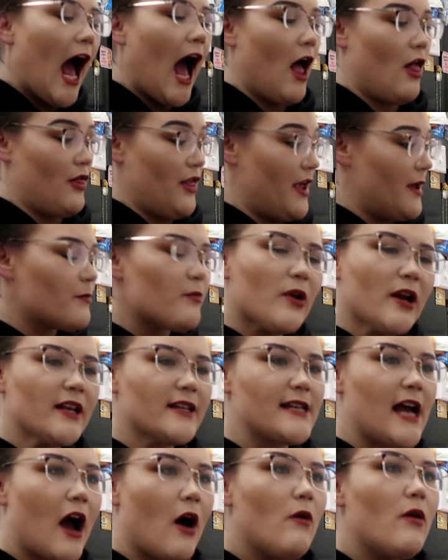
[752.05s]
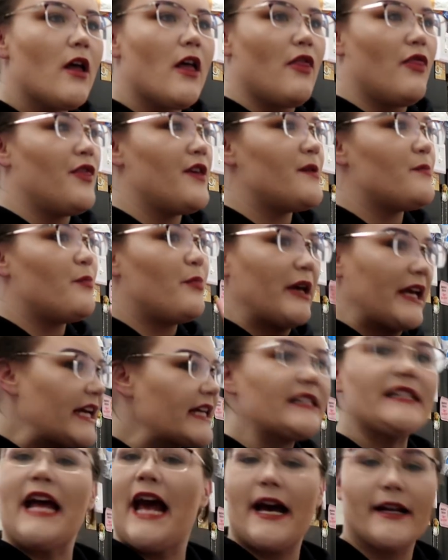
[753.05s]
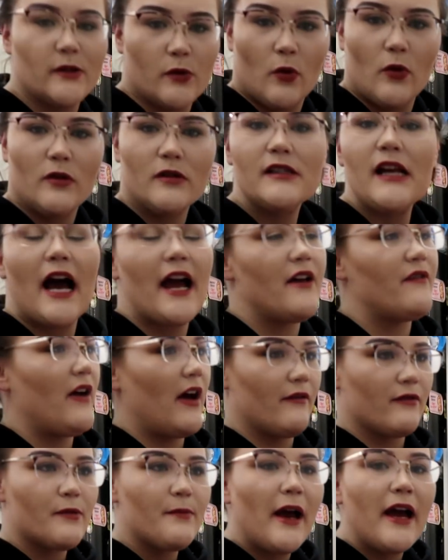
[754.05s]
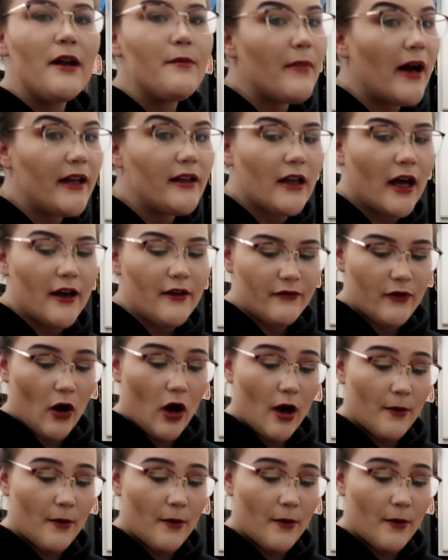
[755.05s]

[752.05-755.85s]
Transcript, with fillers: And it brings out the biggest assholes I have ever met in my life.